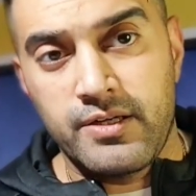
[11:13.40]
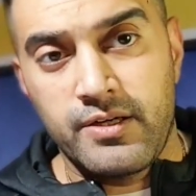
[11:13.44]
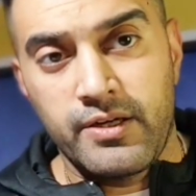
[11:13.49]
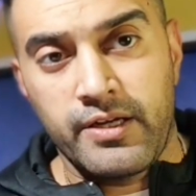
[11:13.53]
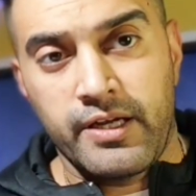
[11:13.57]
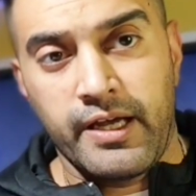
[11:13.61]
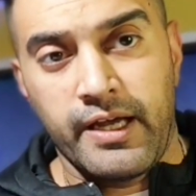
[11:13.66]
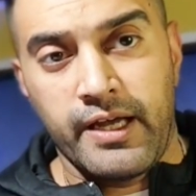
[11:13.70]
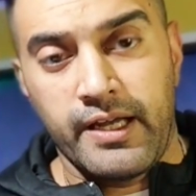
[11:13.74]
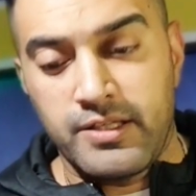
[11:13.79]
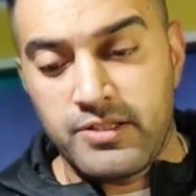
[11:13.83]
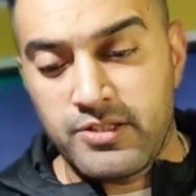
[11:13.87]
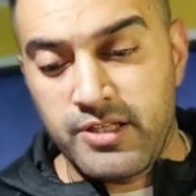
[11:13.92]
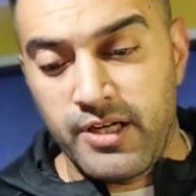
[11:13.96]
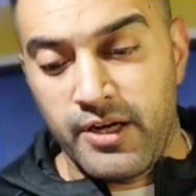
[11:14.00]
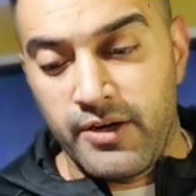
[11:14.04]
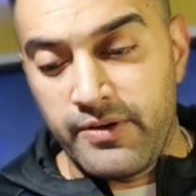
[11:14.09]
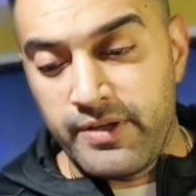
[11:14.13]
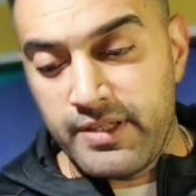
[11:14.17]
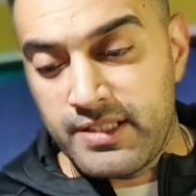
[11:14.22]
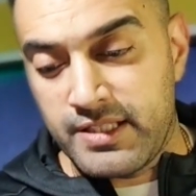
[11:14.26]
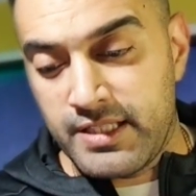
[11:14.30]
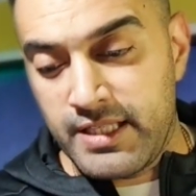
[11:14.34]
Okay, so
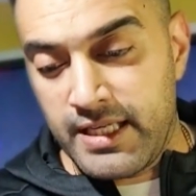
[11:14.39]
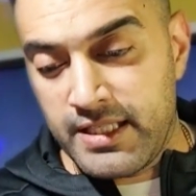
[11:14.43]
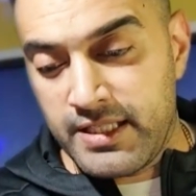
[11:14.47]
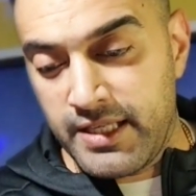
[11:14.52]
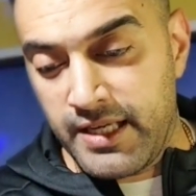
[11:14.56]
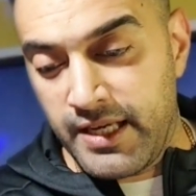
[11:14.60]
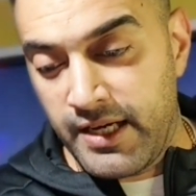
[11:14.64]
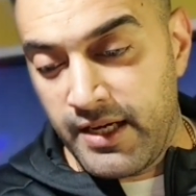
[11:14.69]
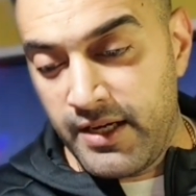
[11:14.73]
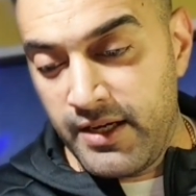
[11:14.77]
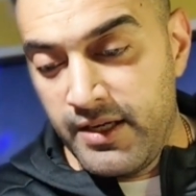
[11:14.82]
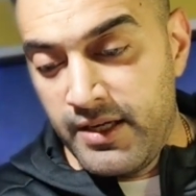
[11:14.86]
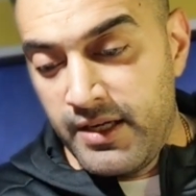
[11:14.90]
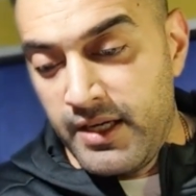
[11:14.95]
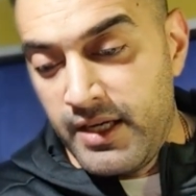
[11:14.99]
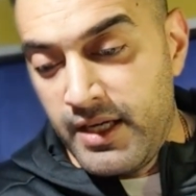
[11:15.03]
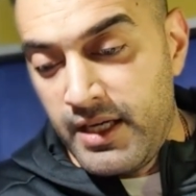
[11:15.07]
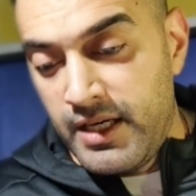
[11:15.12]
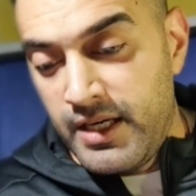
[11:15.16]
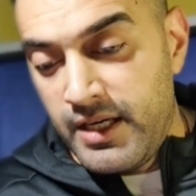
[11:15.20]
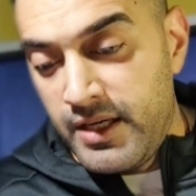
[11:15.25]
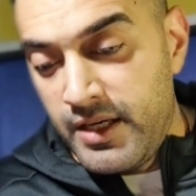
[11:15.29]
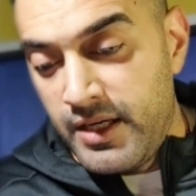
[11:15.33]
it says here,
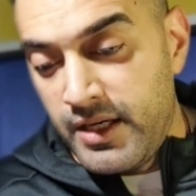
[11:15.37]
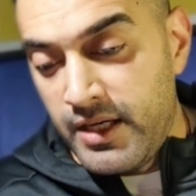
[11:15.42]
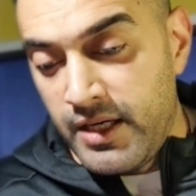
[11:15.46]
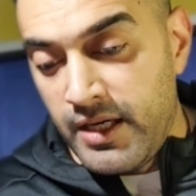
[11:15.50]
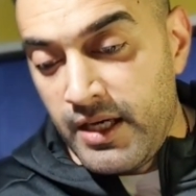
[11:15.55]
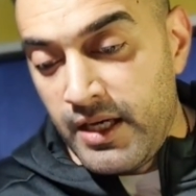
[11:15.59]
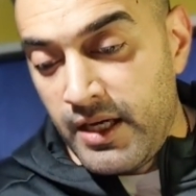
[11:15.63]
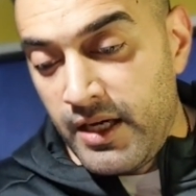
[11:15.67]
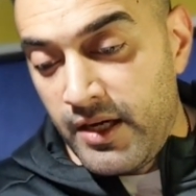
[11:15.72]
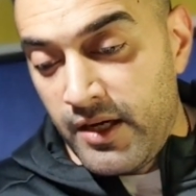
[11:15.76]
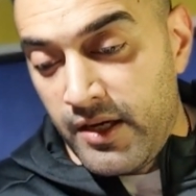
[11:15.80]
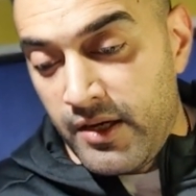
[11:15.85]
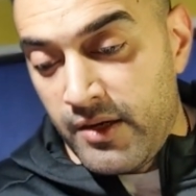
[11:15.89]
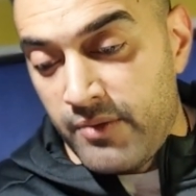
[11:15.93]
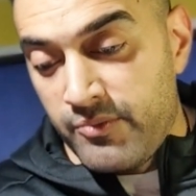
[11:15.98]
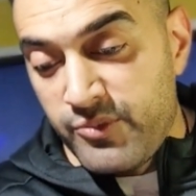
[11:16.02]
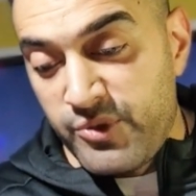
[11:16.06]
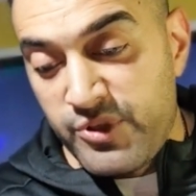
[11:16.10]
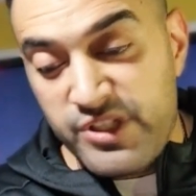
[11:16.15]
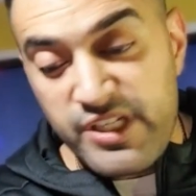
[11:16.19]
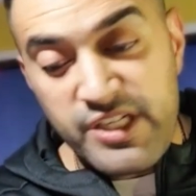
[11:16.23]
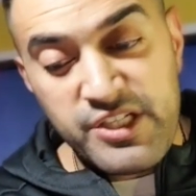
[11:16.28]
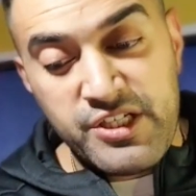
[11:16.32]

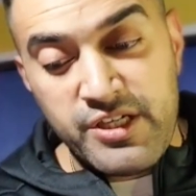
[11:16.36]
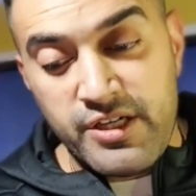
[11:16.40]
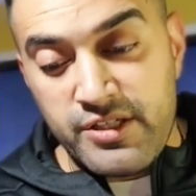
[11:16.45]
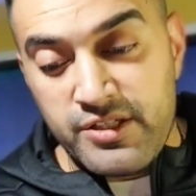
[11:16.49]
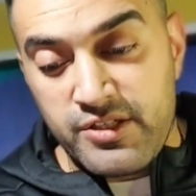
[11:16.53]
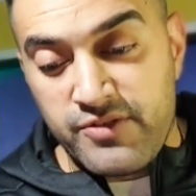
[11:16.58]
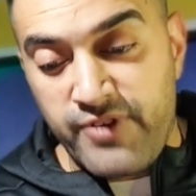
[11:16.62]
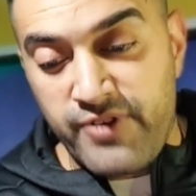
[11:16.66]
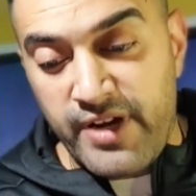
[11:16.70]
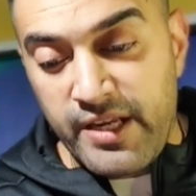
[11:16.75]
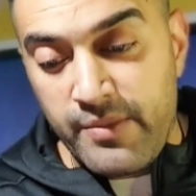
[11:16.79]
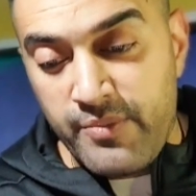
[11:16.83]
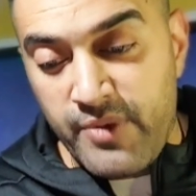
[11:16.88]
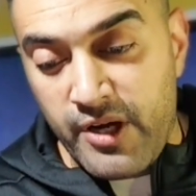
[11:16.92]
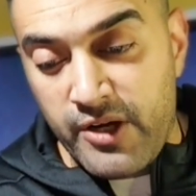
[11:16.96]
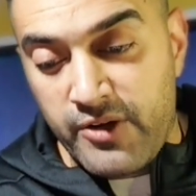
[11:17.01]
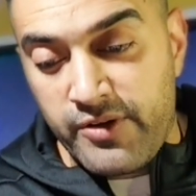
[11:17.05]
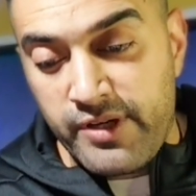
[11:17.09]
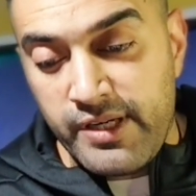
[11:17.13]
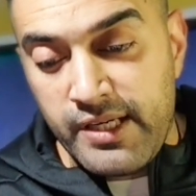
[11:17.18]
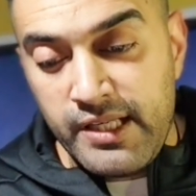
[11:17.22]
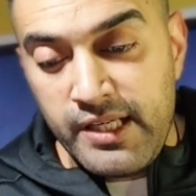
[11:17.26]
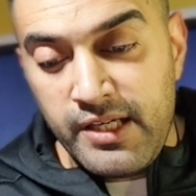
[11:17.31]
musicians, Freddie
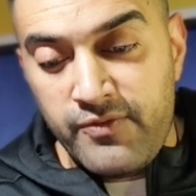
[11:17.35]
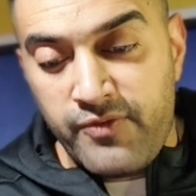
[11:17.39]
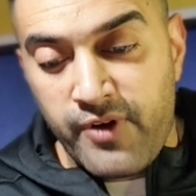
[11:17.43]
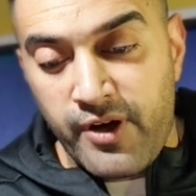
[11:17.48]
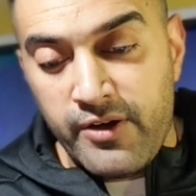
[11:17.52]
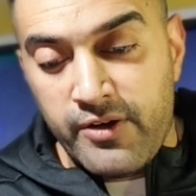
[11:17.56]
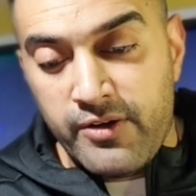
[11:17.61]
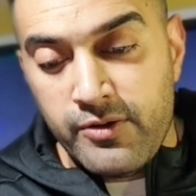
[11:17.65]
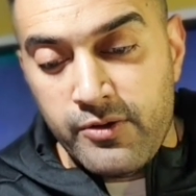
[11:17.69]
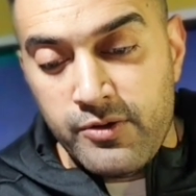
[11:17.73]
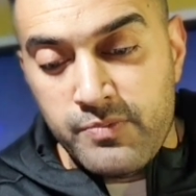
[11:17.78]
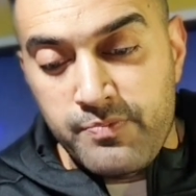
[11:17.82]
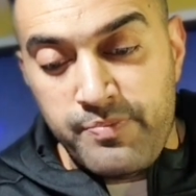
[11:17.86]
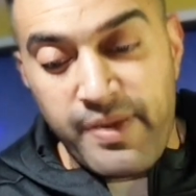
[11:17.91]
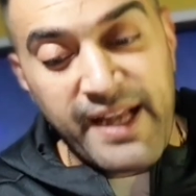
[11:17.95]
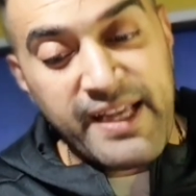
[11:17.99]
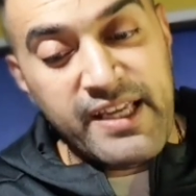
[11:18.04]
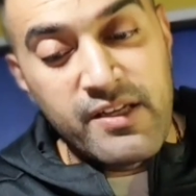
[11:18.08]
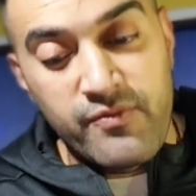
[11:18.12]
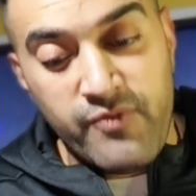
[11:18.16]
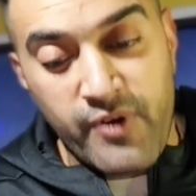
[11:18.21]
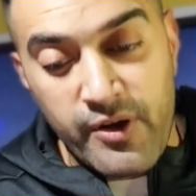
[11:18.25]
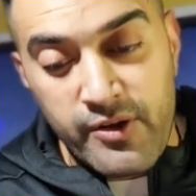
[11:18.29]
Mercury, lead vocals,
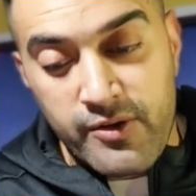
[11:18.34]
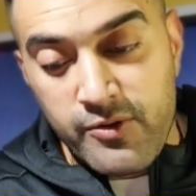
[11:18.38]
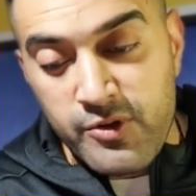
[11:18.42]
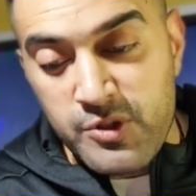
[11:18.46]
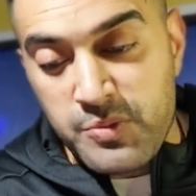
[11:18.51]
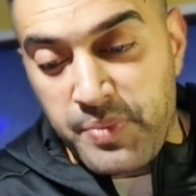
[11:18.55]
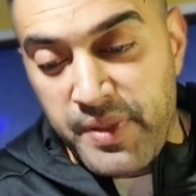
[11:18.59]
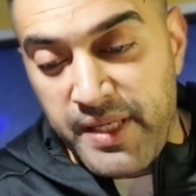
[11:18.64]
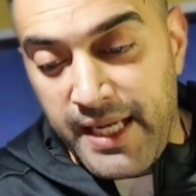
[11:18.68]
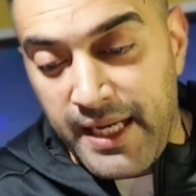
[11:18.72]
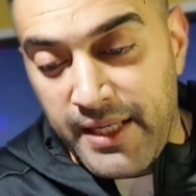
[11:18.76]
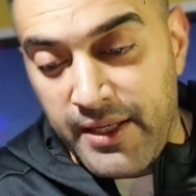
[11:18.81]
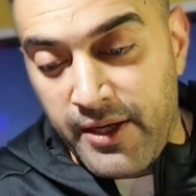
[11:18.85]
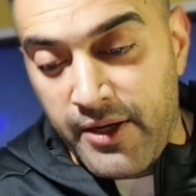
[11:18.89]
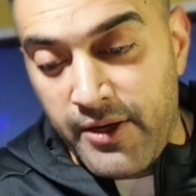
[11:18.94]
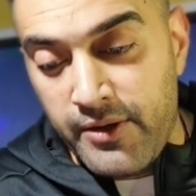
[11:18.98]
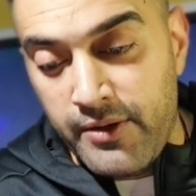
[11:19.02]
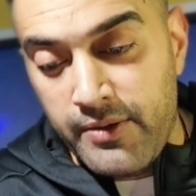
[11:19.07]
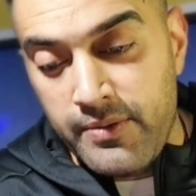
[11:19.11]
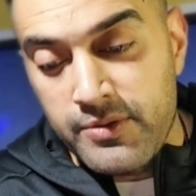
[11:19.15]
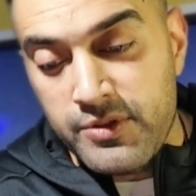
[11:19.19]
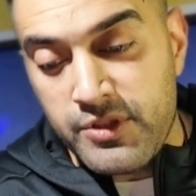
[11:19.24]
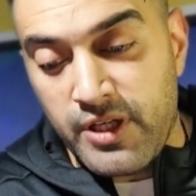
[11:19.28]
backing vocals,
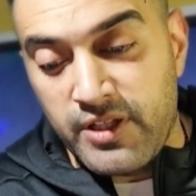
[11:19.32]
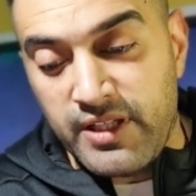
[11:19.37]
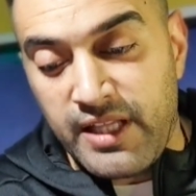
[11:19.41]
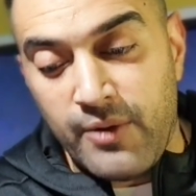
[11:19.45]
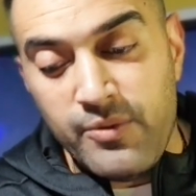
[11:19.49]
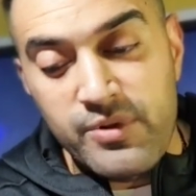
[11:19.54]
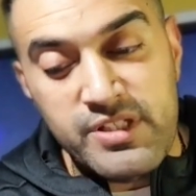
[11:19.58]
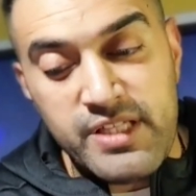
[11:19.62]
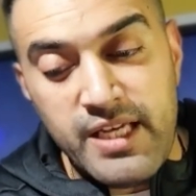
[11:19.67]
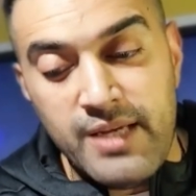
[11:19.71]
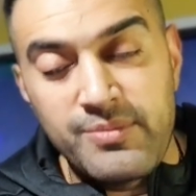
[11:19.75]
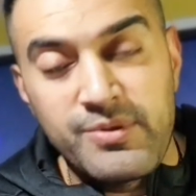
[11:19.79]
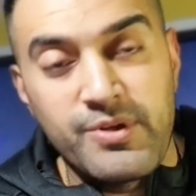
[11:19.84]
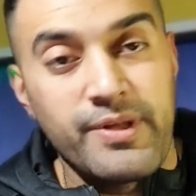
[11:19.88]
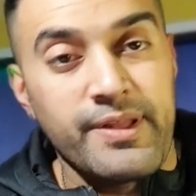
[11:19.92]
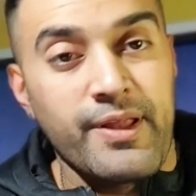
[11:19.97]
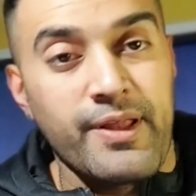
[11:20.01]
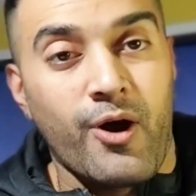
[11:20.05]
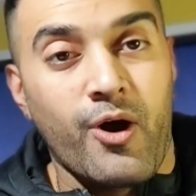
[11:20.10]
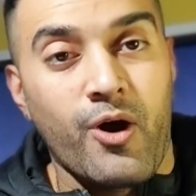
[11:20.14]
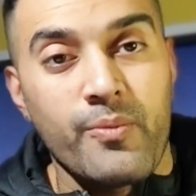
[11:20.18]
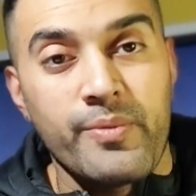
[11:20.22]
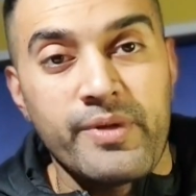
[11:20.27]
piano. So that was him doing
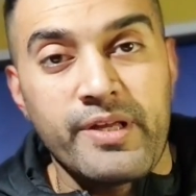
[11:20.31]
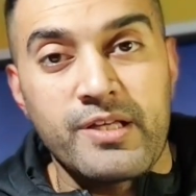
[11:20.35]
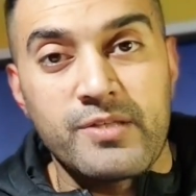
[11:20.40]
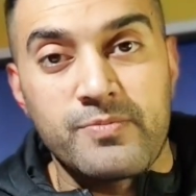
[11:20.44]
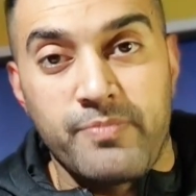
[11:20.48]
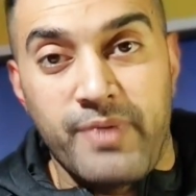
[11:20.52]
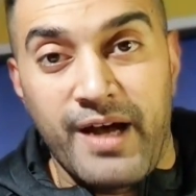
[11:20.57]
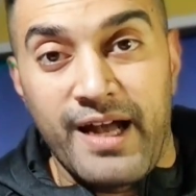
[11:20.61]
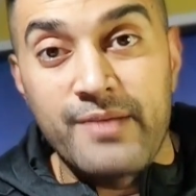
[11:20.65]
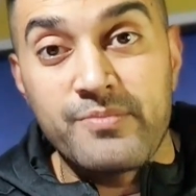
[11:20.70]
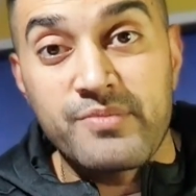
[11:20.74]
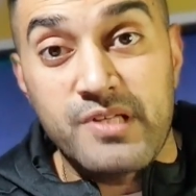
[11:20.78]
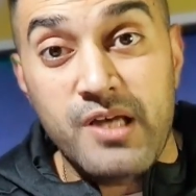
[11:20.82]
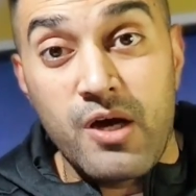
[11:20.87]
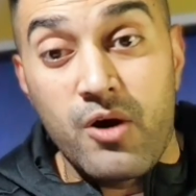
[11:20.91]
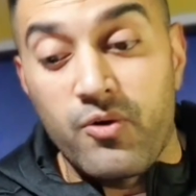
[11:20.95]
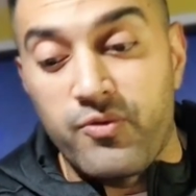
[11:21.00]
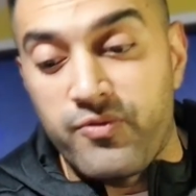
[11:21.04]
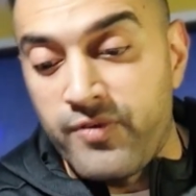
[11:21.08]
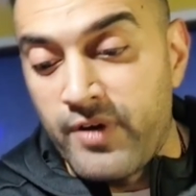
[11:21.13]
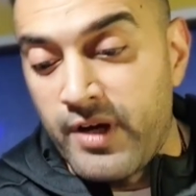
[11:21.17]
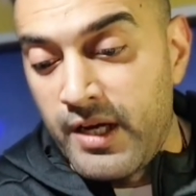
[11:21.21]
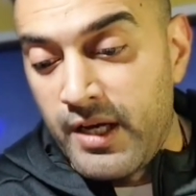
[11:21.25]
the harmonies by
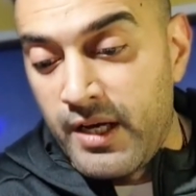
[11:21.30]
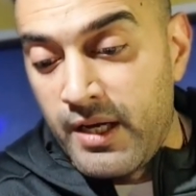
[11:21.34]
himself.